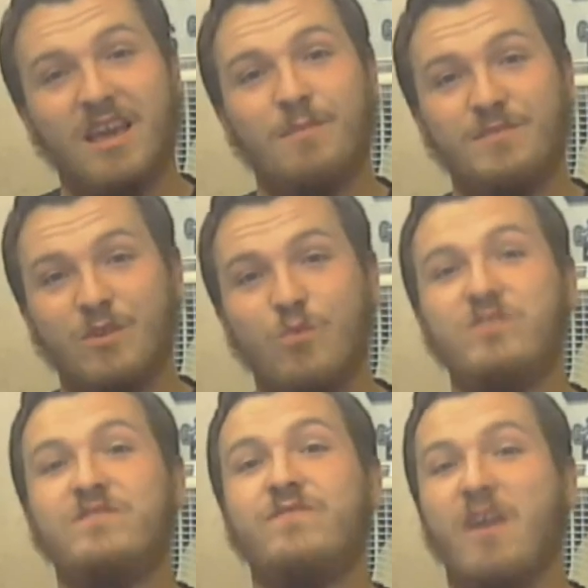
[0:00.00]
episode
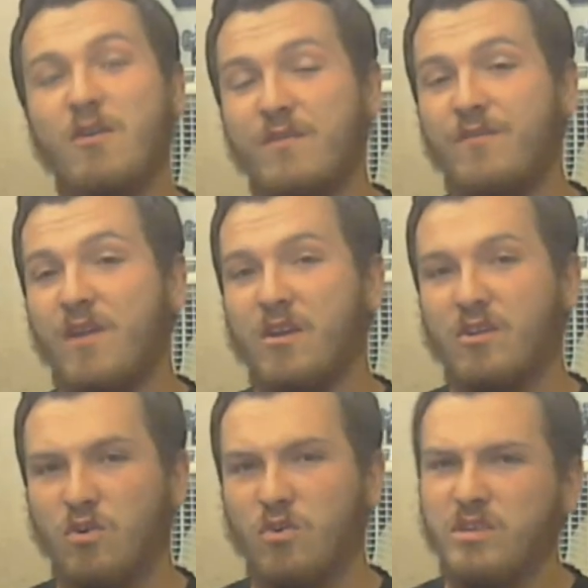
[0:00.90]
was very, very
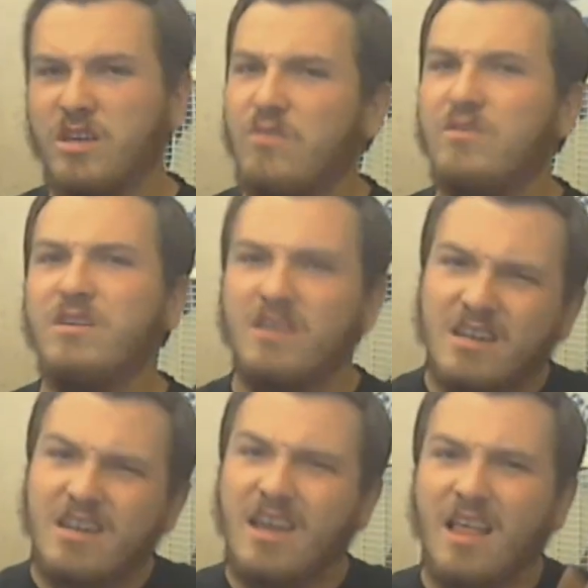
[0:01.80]
cool. You know,
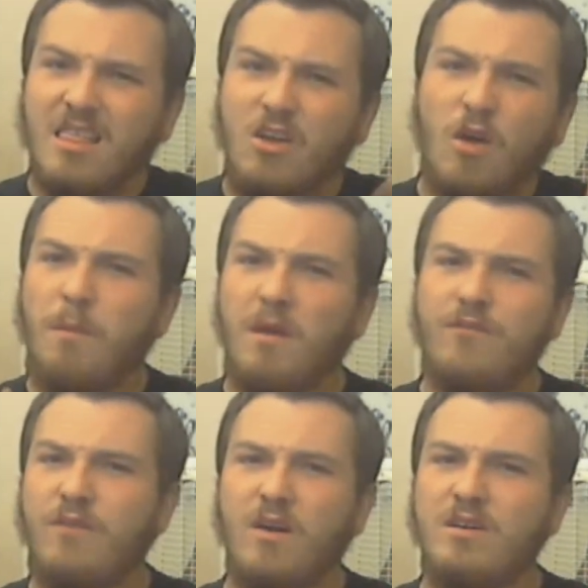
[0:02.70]
got a little bit
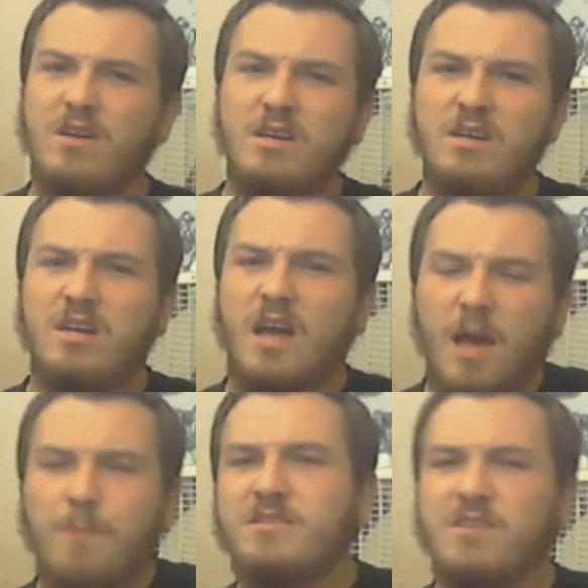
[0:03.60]
of a
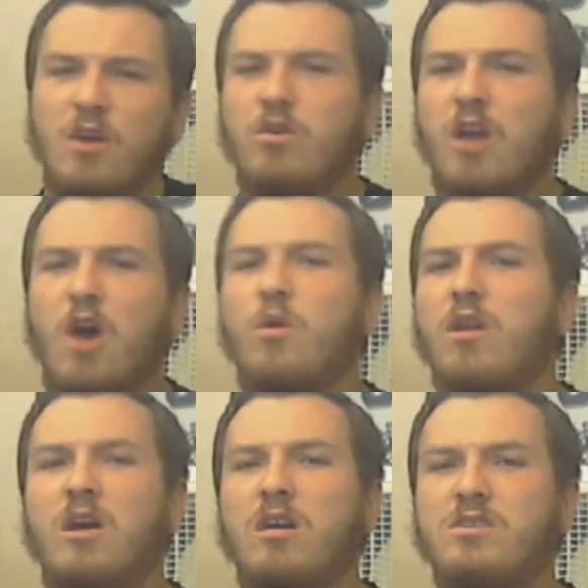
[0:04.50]
episode going
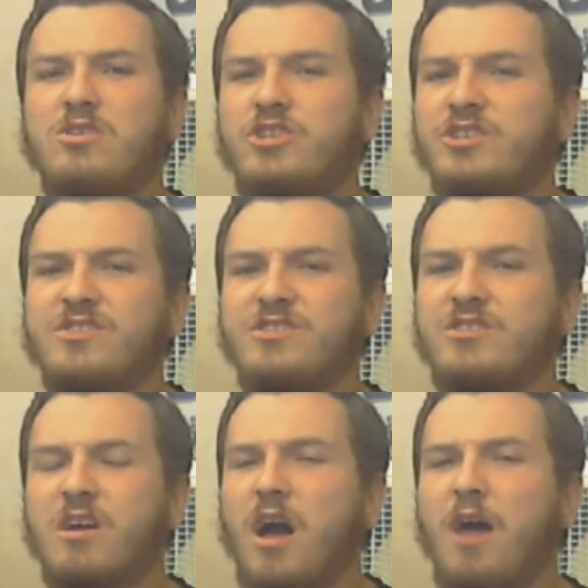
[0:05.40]
on just
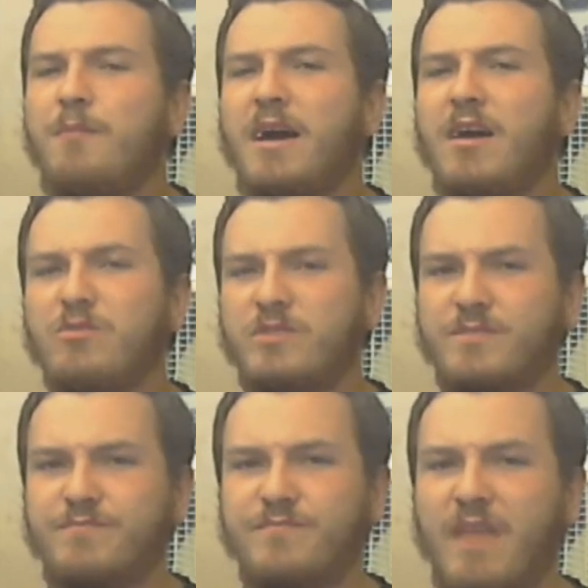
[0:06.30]
about
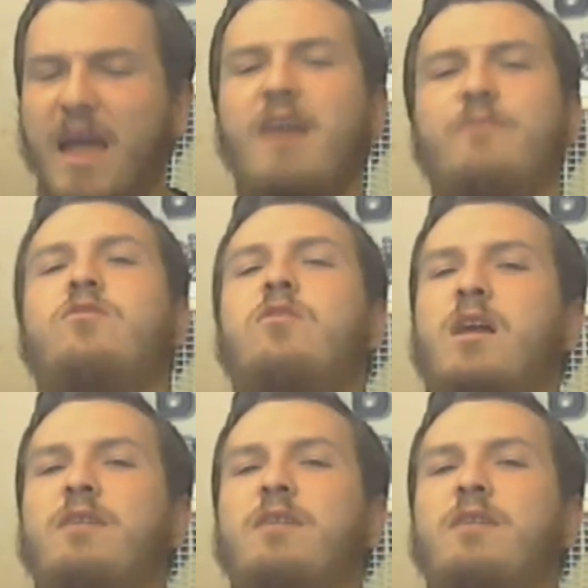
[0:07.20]
afterlife.